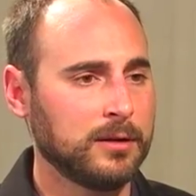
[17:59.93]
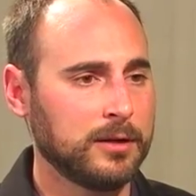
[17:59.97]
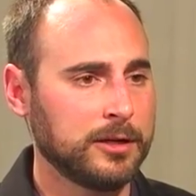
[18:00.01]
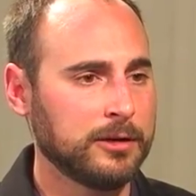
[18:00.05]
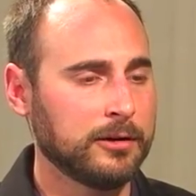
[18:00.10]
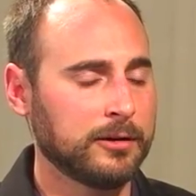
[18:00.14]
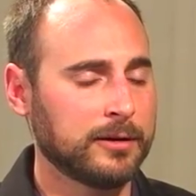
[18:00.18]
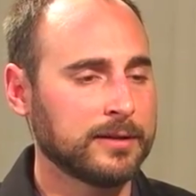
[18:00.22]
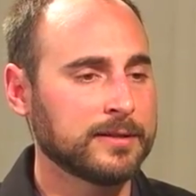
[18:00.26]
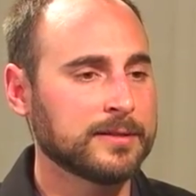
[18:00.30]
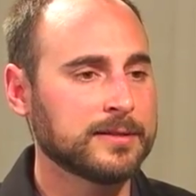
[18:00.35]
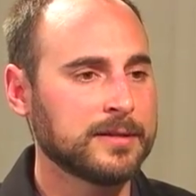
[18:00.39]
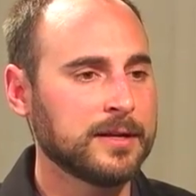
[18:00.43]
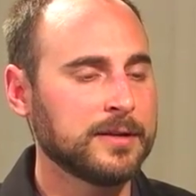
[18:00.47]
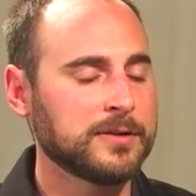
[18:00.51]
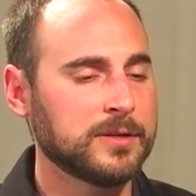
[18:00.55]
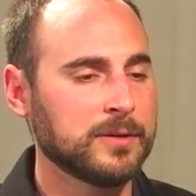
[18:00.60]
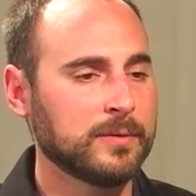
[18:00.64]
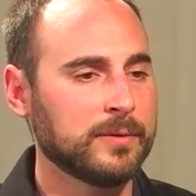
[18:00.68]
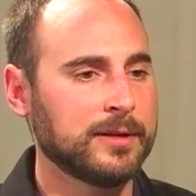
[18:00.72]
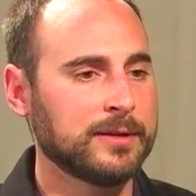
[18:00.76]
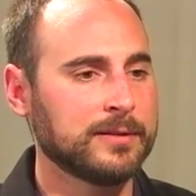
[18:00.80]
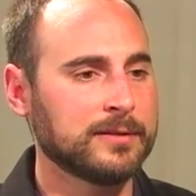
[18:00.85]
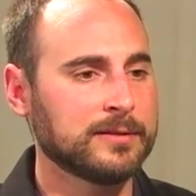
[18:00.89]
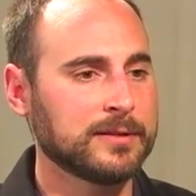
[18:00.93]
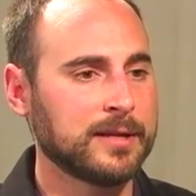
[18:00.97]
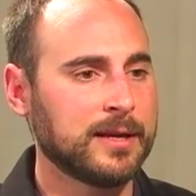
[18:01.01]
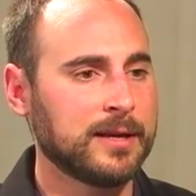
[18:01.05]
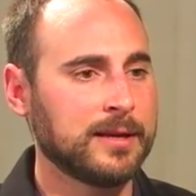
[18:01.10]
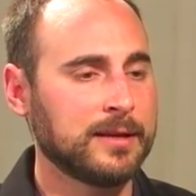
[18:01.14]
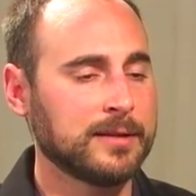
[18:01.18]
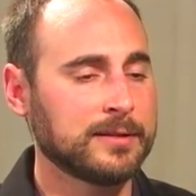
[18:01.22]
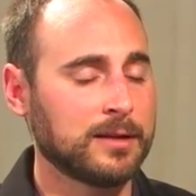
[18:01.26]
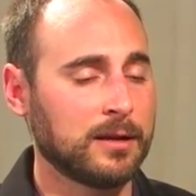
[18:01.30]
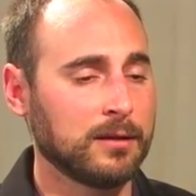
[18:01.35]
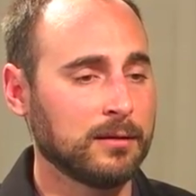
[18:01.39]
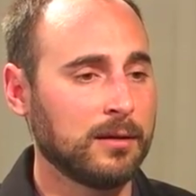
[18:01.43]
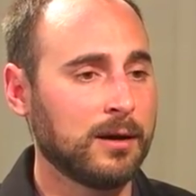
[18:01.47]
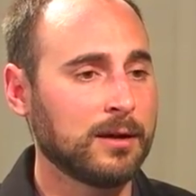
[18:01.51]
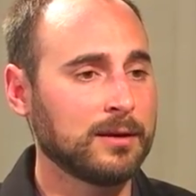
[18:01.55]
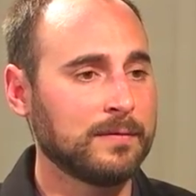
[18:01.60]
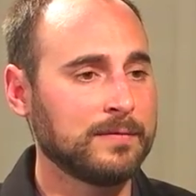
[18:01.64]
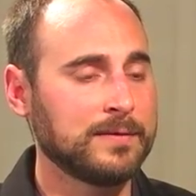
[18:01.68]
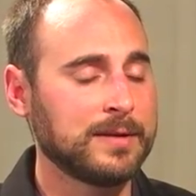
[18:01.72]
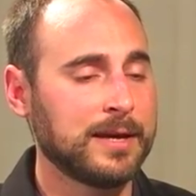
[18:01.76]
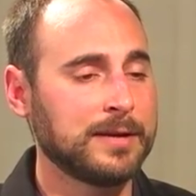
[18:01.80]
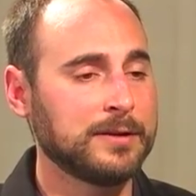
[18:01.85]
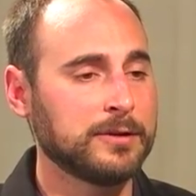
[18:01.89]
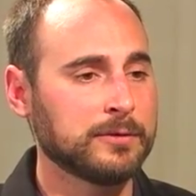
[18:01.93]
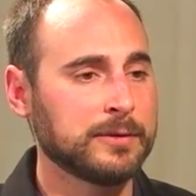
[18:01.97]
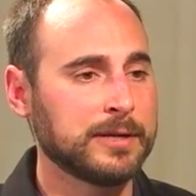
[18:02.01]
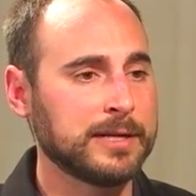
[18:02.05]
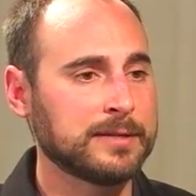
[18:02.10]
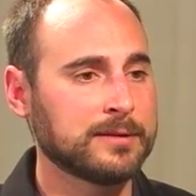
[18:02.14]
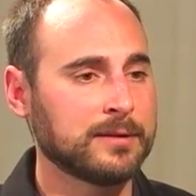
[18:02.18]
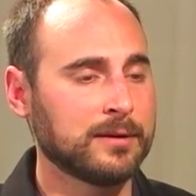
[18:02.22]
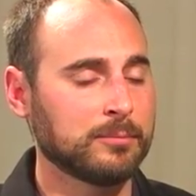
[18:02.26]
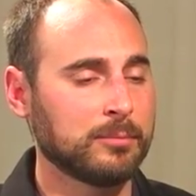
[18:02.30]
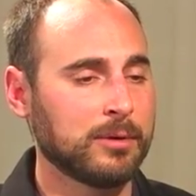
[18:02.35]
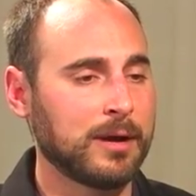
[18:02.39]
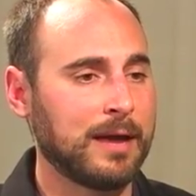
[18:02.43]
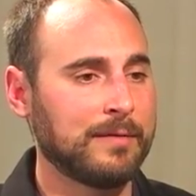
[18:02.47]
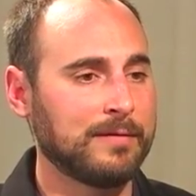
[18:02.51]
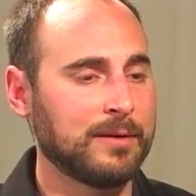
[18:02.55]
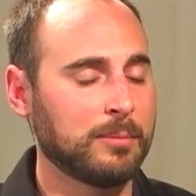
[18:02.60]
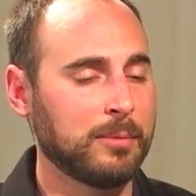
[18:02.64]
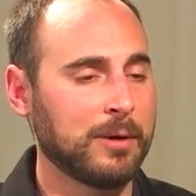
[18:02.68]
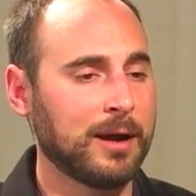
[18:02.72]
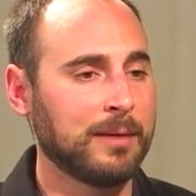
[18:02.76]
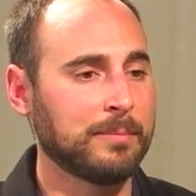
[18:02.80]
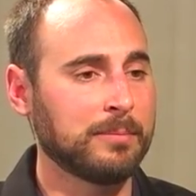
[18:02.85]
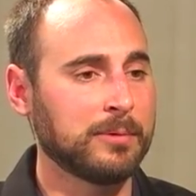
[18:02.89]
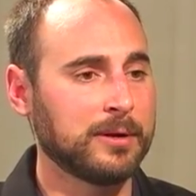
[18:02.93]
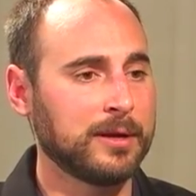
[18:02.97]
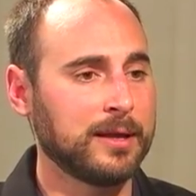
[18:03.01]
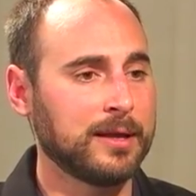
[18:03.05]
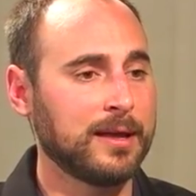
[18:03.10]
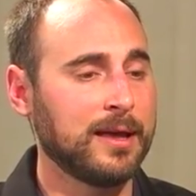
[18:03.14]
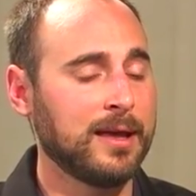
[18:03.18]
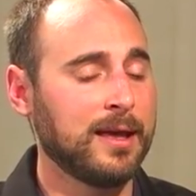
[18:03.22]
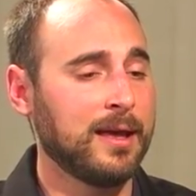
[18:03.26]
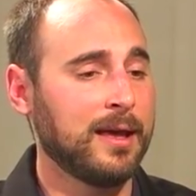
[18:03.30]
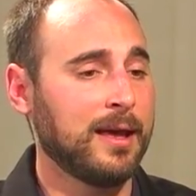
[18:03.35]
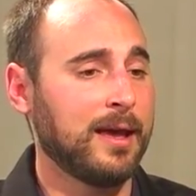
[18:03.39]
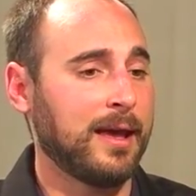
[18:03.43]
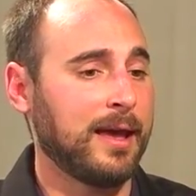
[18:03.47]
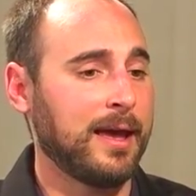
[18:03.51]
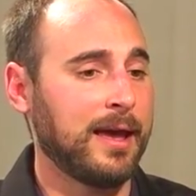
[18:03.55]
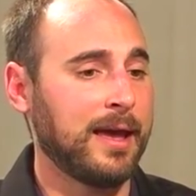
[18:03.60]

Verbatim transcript: your constituents is a lot of dead trees on private property mm-hmm.